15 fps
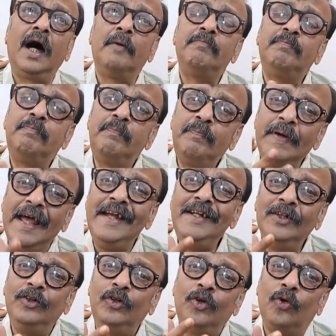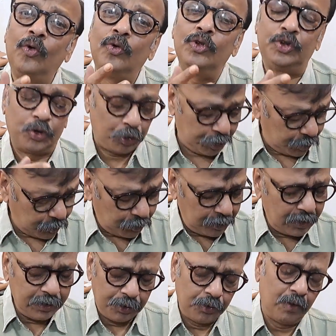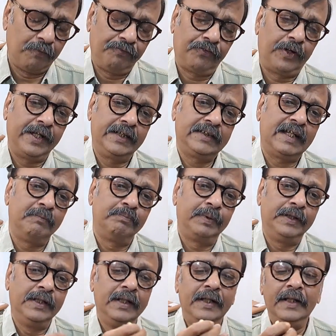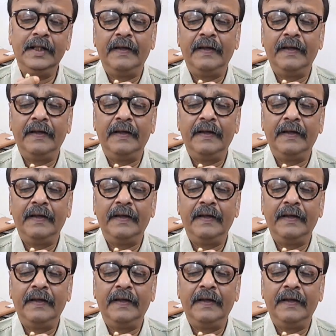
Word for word: a pen grows on you you know for example